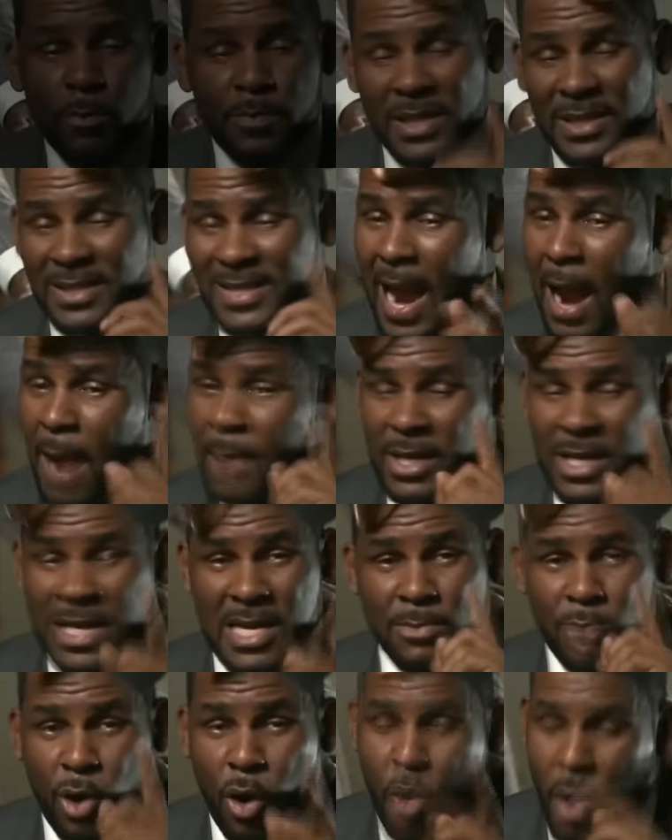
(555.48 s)
hope this
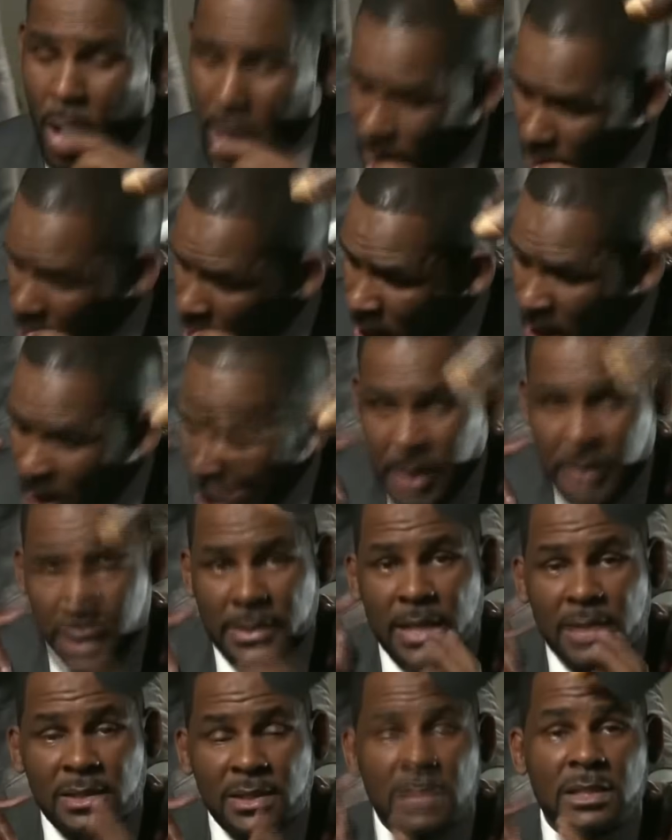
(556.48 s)
camera keep going. No,
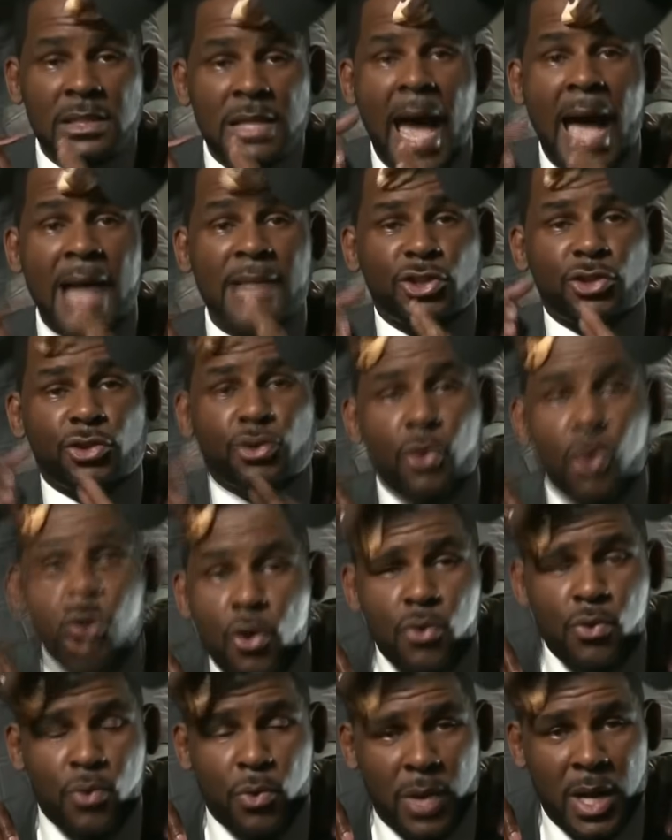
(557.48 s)
we're gonna. This is not
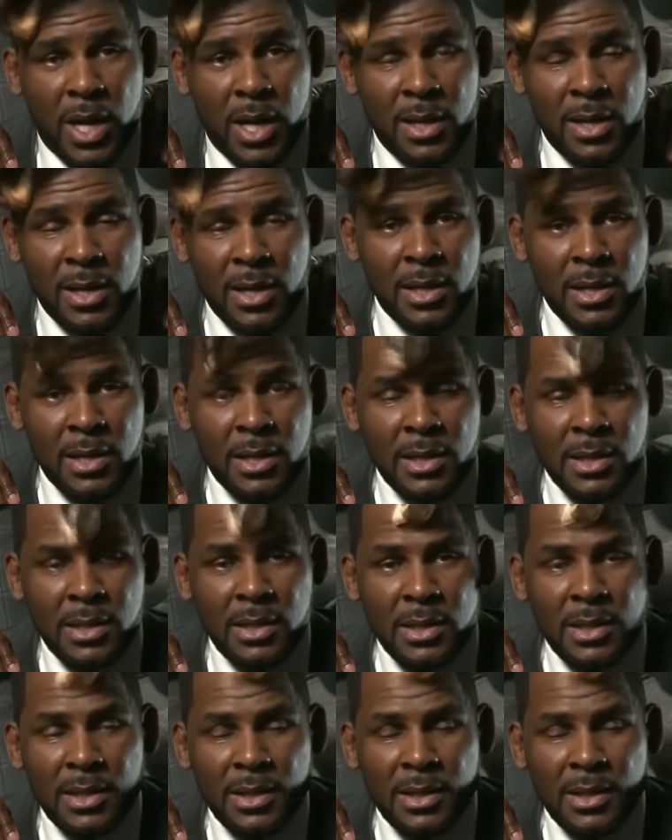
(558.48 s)
true. Oh.